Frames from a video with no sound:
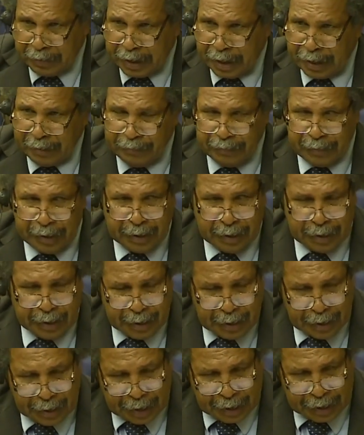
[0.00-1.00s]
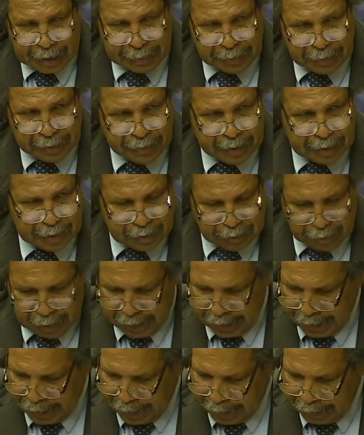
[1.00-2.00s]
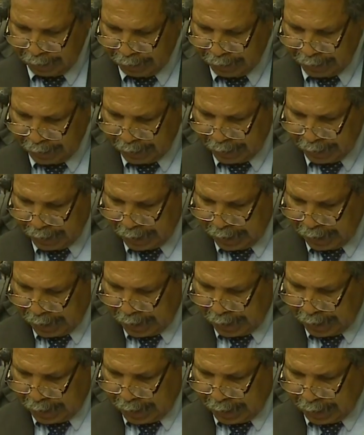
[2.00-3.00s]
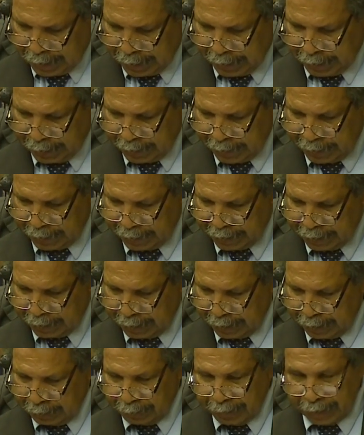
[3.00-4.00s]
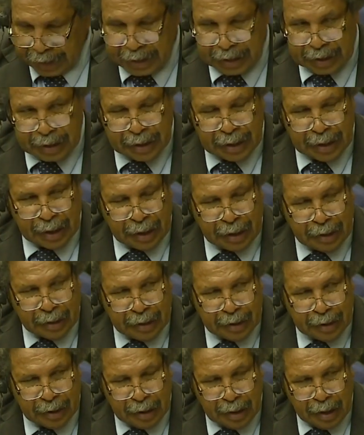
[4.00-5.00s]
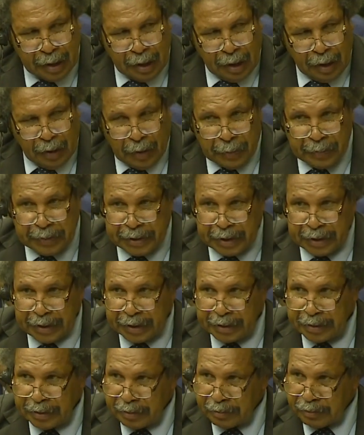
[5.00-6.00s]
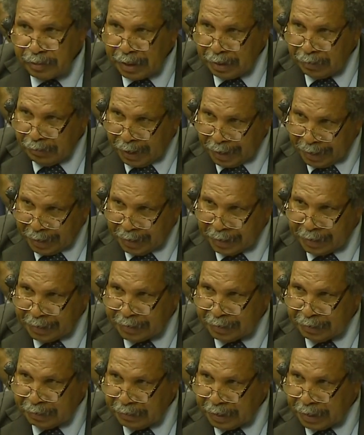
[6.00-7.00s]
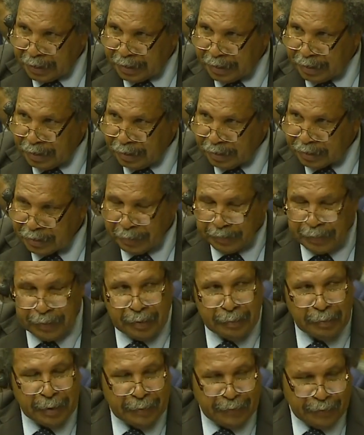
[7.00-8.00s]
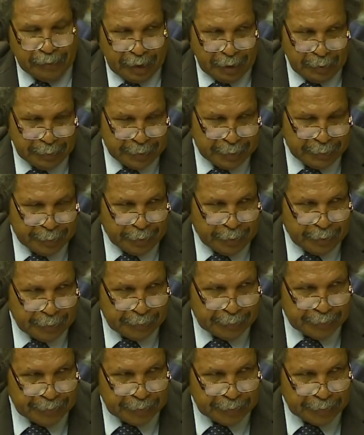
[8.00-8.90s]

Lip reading: we have experienced throughout the country that this particular option is not really working. It's creating lots of problems for our people.